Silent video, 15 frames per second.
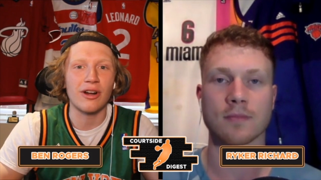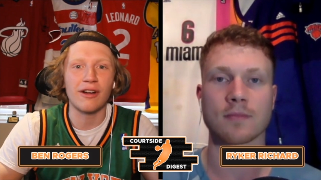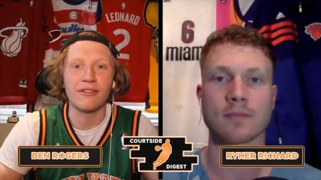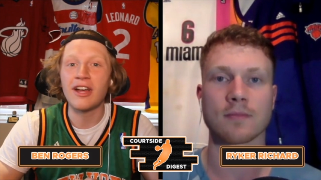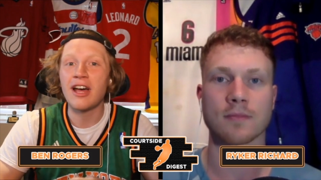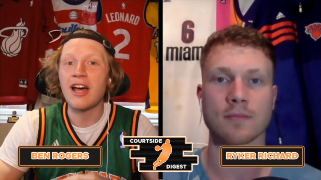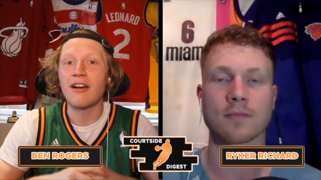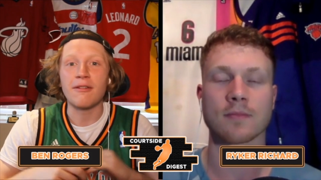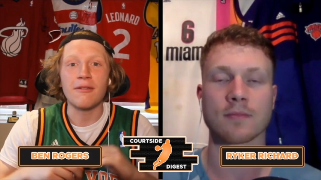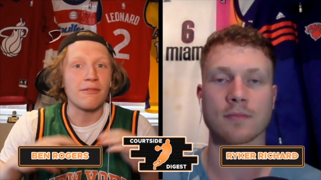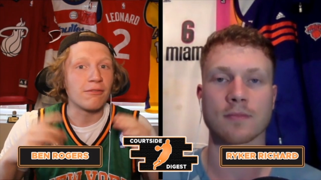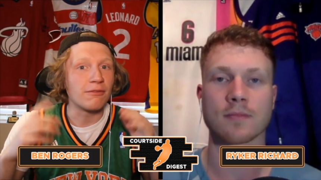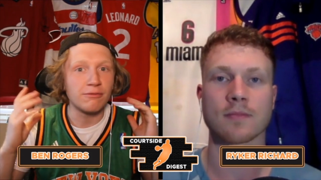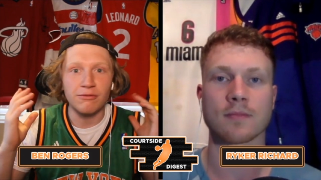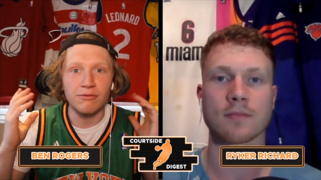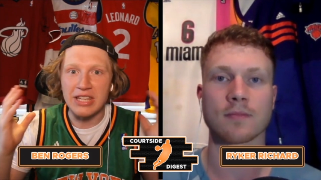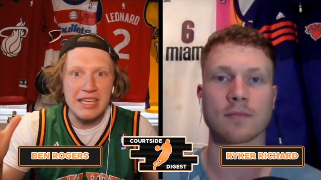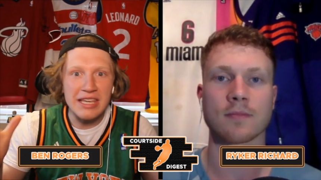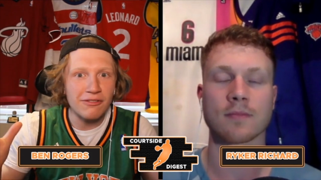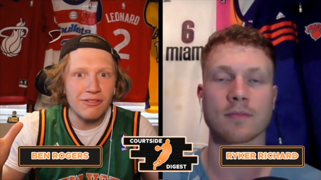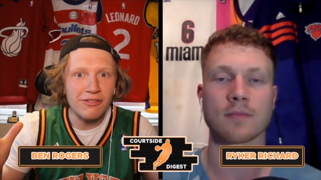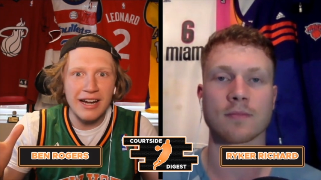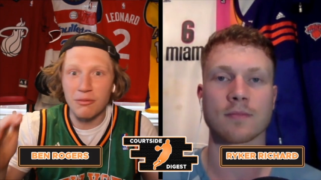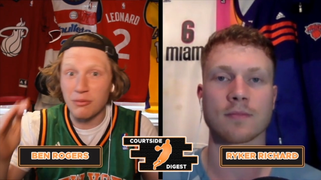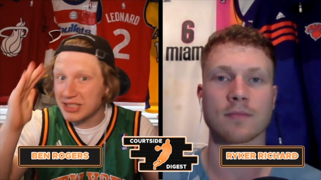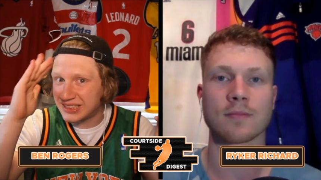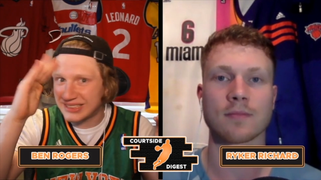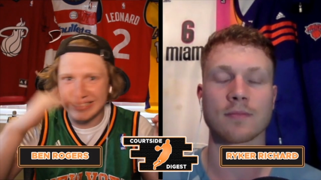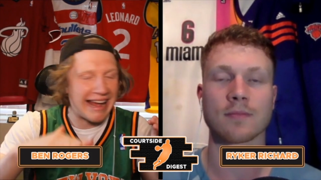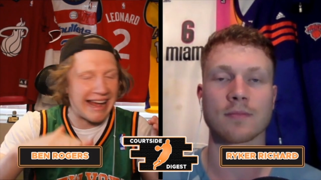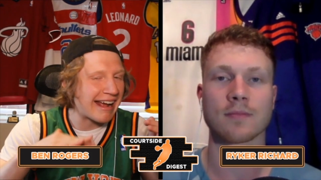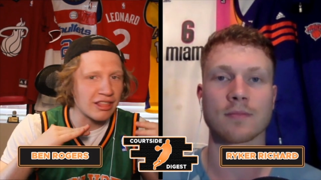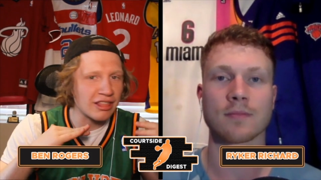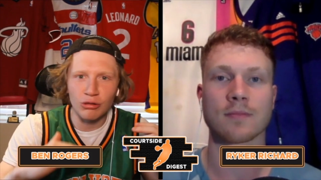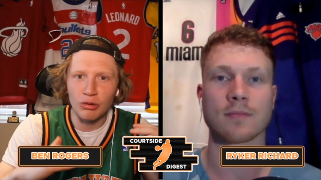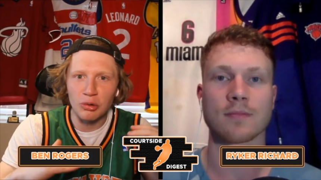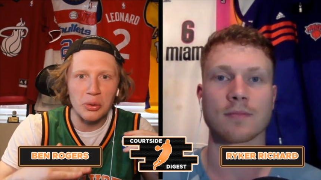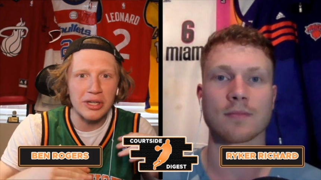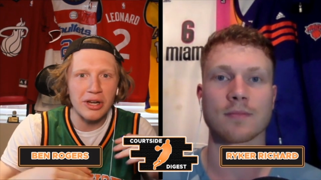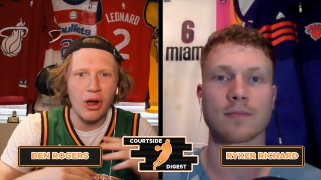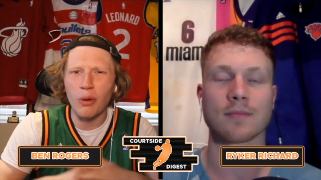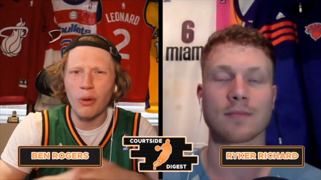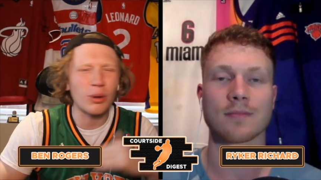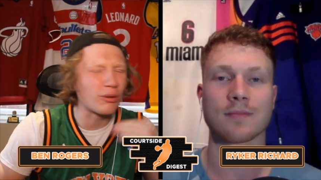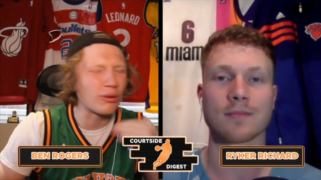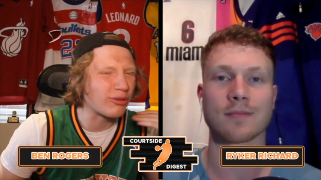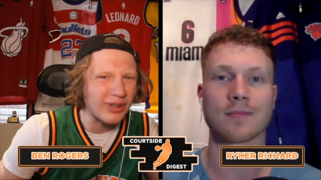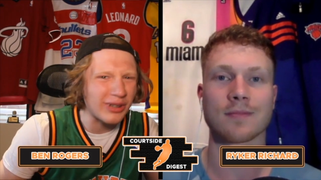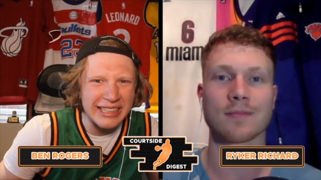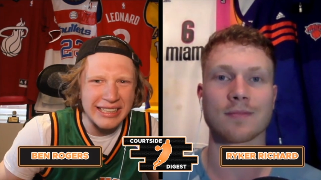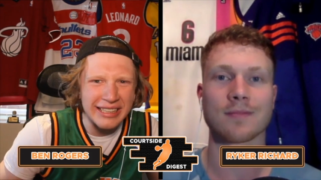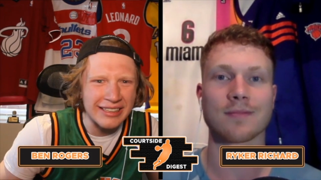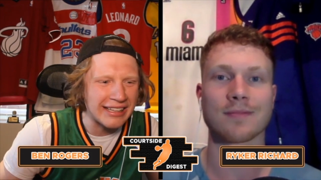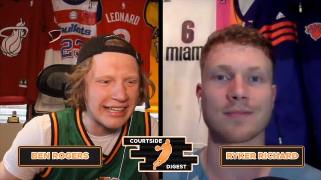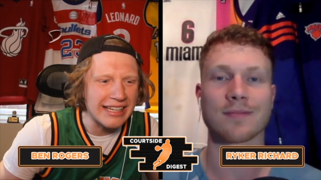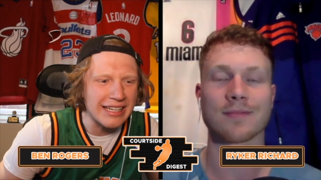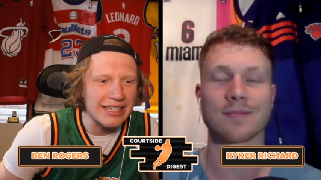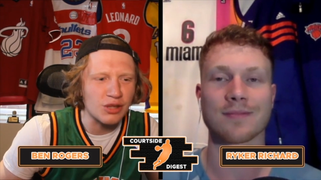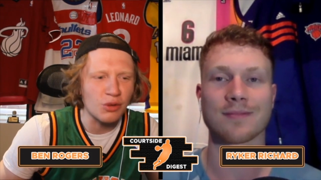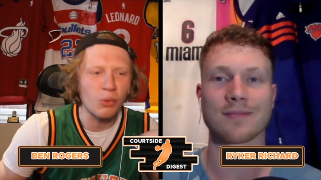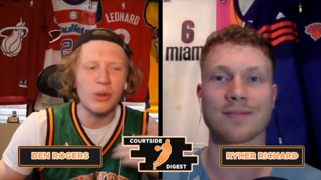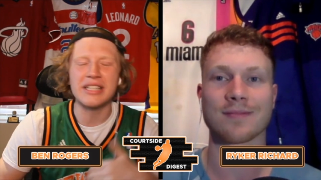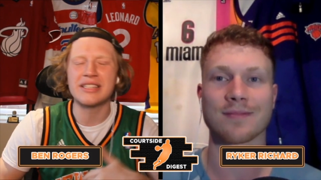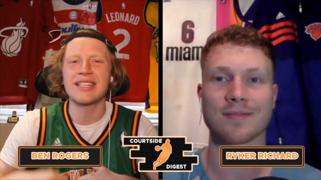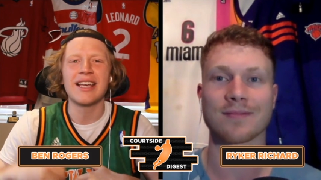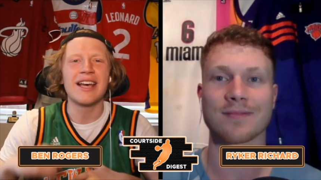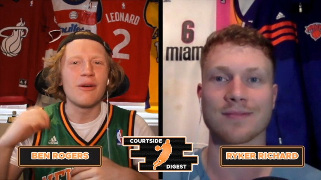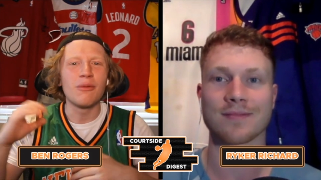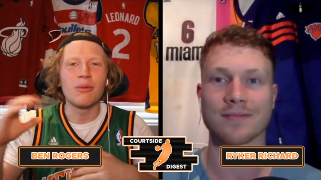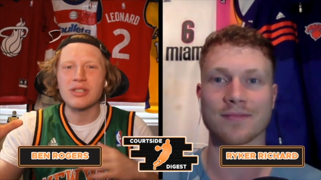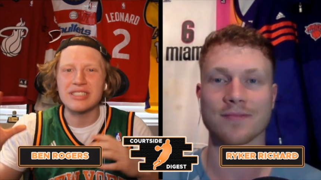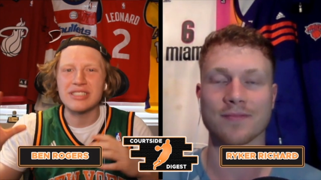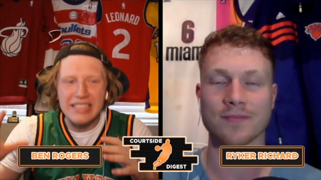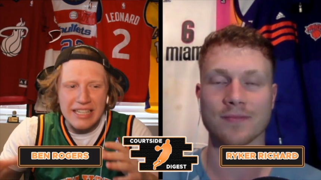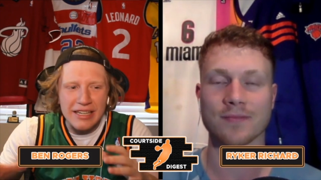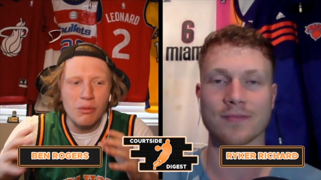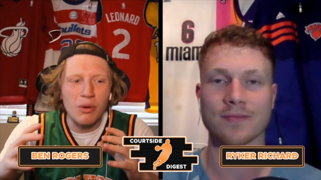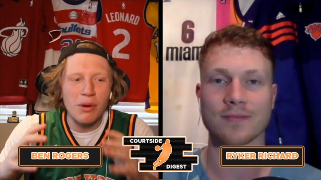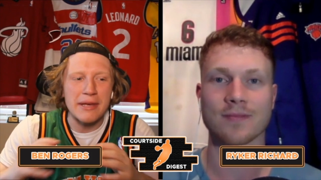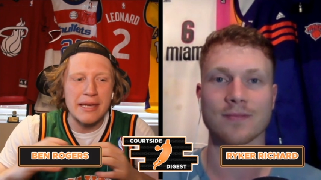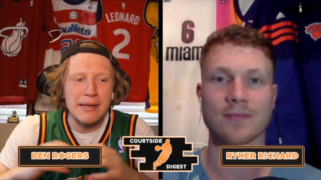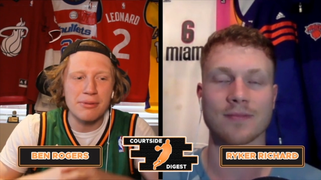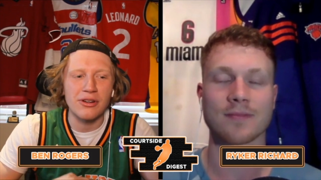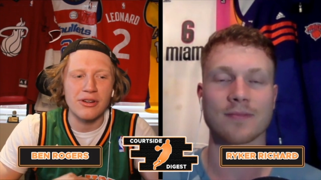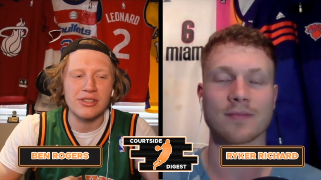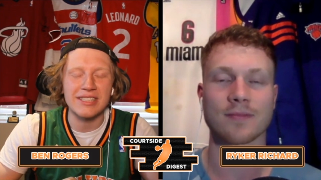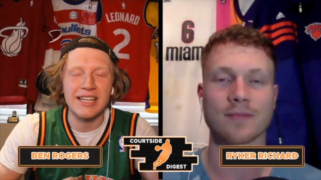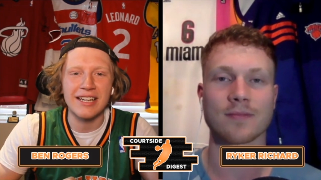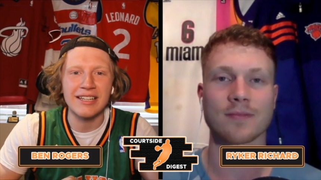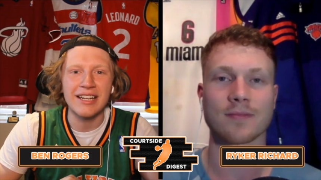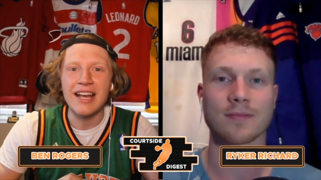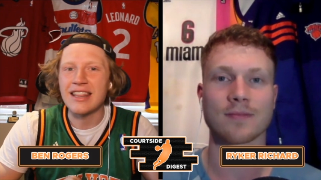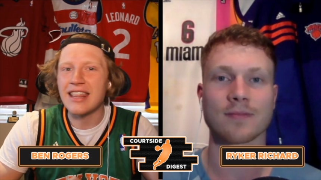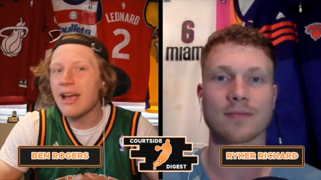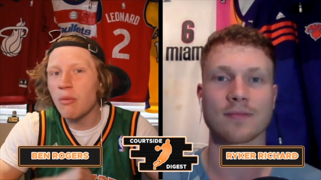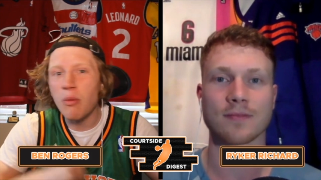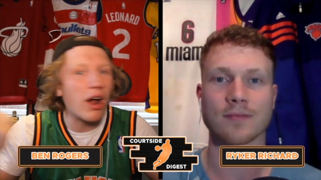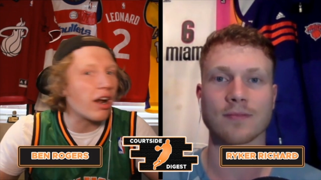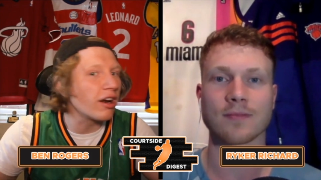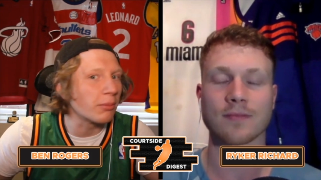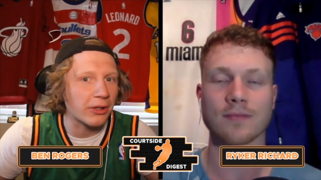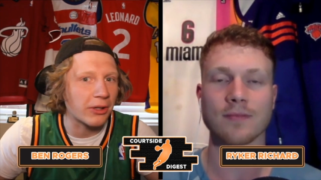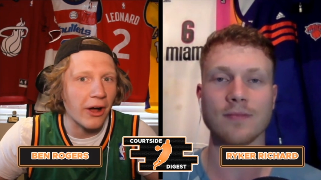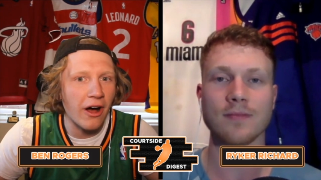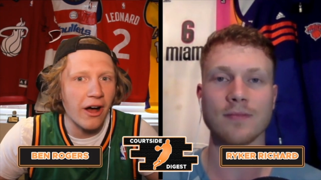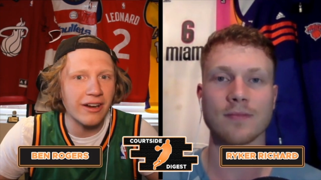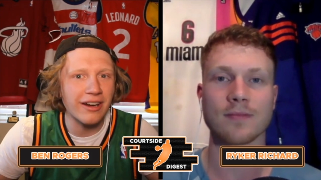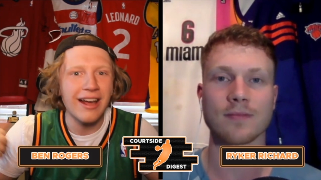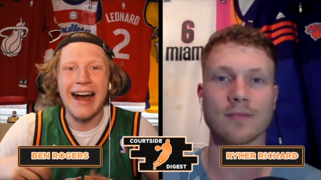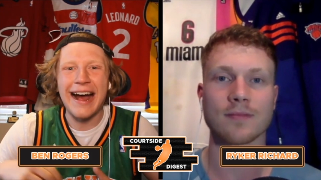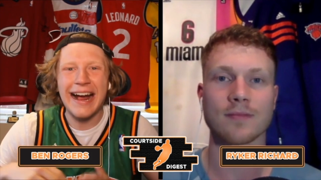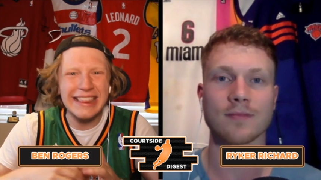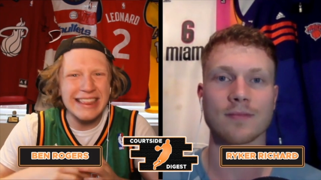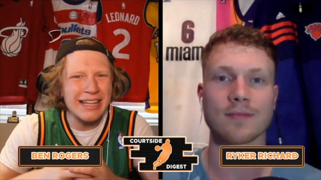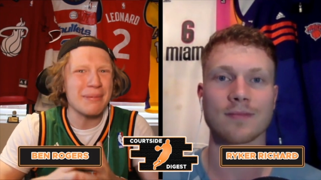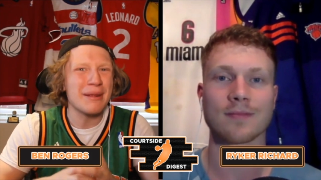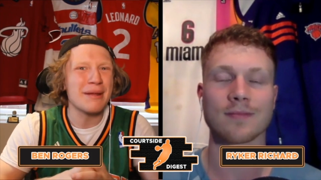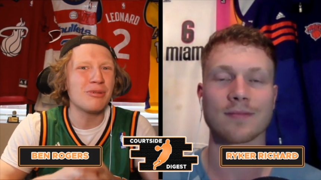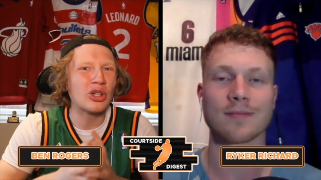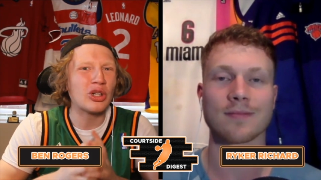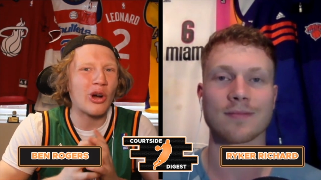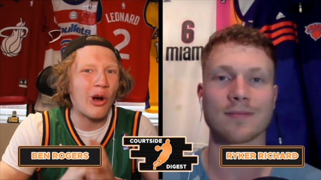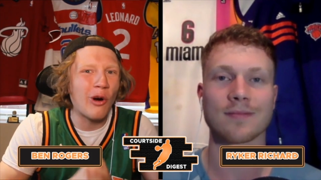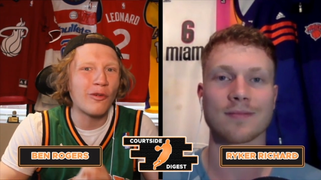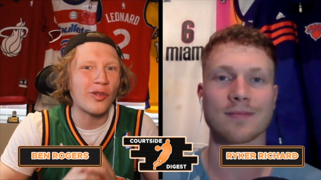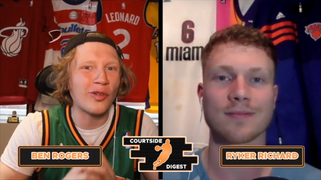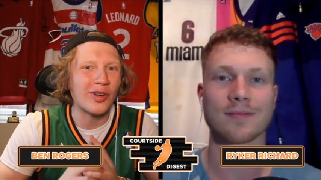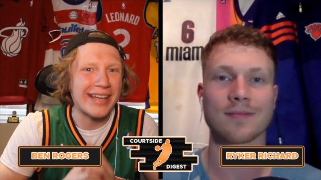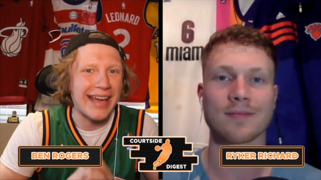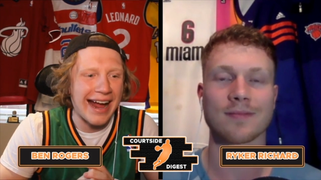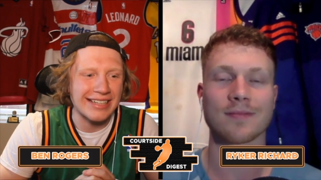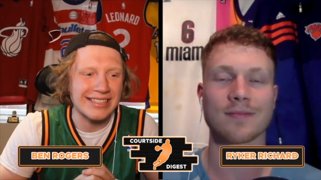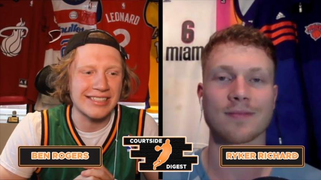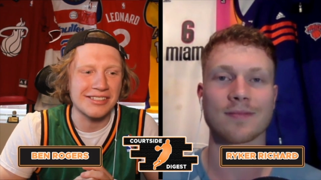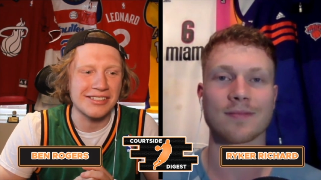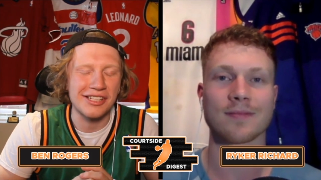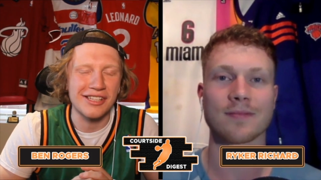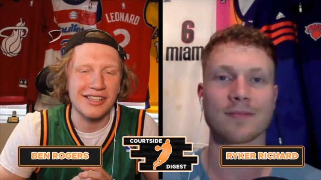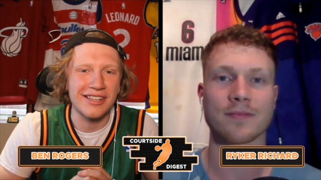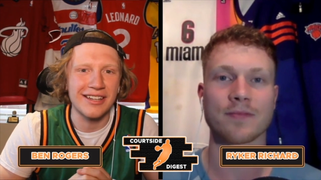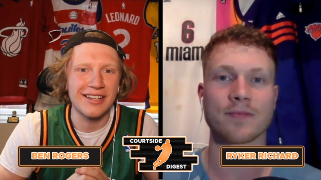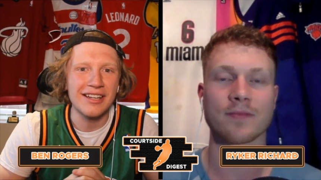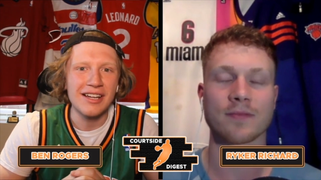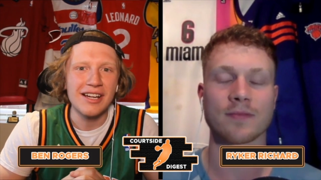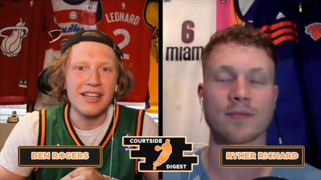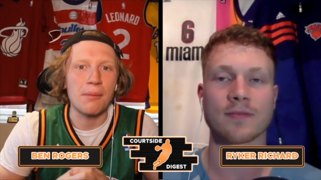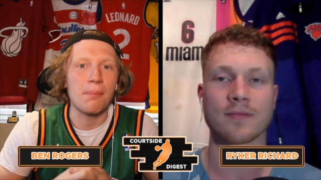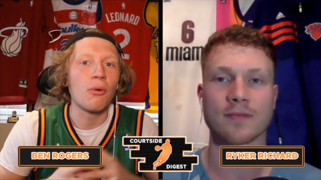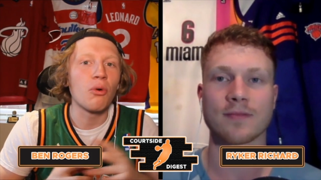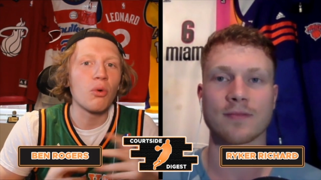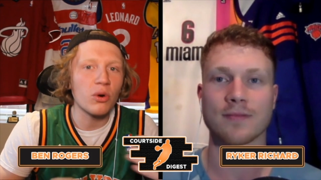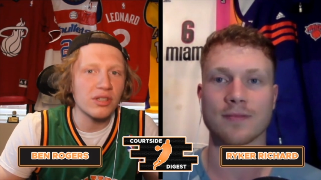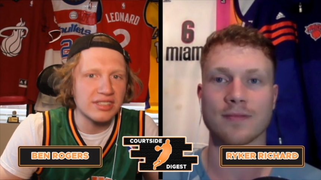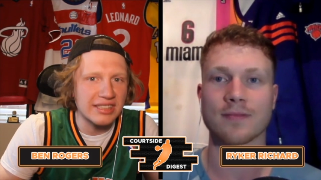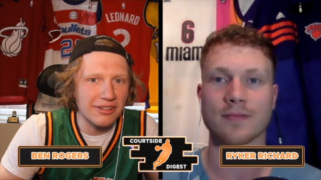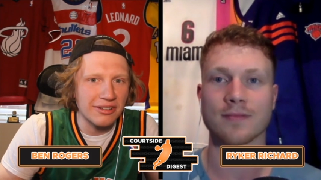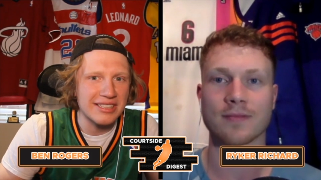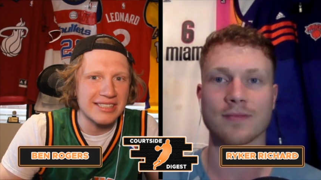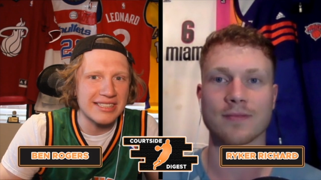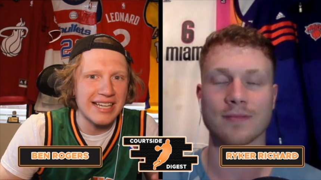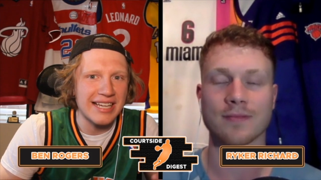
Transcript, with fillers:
Speaker 1: off. Heat Reddit, we scanned through it all. We're reading Heat tweets. We're seeing what people are saying. They want him gone. I think people are overreacting to the the poor series he